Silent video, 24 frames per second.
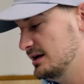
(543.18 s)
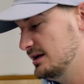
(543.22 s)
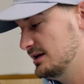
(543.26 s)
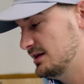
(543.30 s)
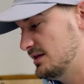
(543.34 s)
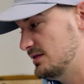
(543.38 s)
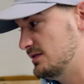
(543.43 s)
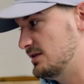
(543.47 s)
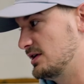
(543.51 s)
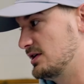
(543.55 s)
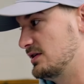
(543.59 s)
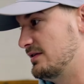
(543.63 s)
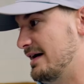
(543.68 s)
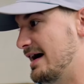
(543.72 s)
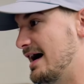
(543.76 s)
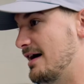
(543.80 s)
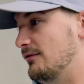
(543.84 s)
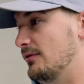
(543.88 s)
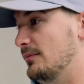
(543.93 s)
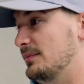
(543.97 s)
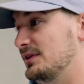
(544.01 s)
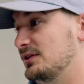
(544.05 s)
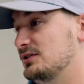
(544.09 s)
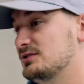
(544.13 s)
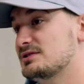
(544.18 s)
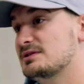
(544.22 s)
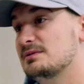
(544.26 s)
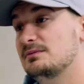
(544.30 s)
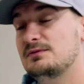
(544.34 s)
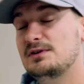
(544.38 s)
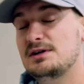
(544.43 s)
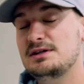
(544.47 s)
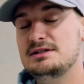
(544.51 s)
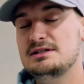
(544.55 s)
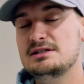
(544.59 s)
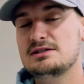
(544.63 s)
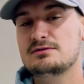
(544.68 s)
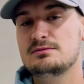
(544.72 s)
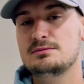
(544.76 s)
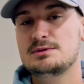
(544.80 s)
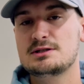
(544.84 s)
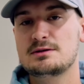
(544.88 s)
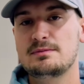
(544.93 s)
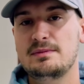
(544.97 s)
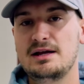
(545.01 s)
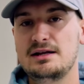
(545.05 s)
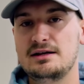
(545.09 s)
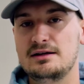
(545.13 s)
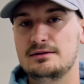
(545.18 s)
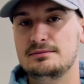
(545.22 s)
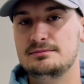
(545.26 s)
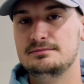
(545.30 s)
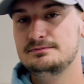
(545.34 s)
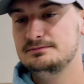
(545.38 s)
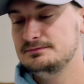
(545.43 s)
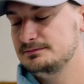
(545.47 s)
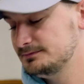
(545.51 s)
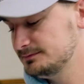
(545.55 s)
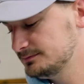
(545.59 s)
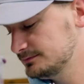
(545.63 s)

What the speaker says: there you have it. But those are some fun discs from Discmania. All right, I